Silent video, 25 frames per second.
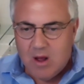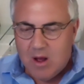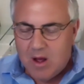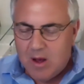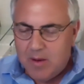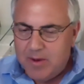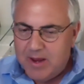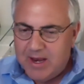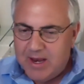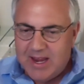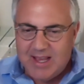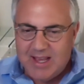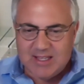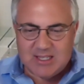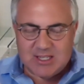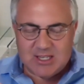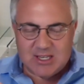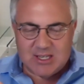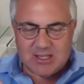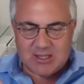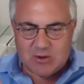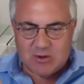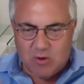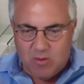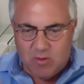I mean, he's
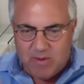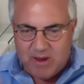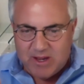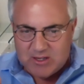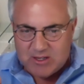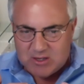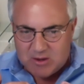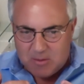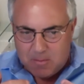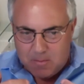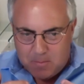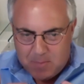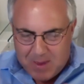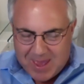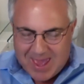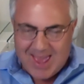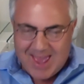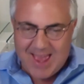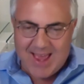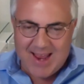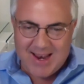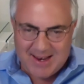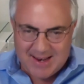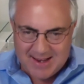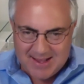just almost
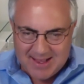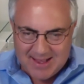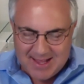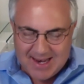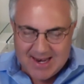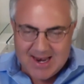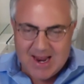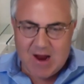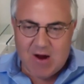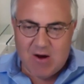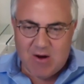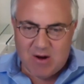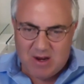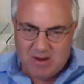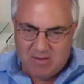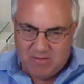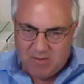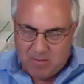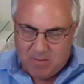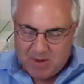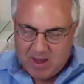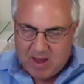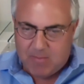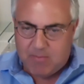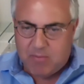abandoned the narrative
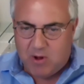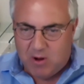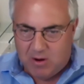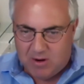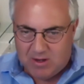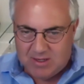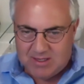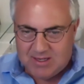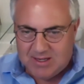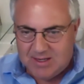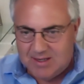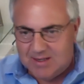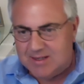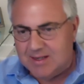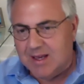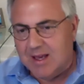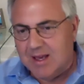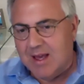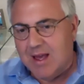about policies,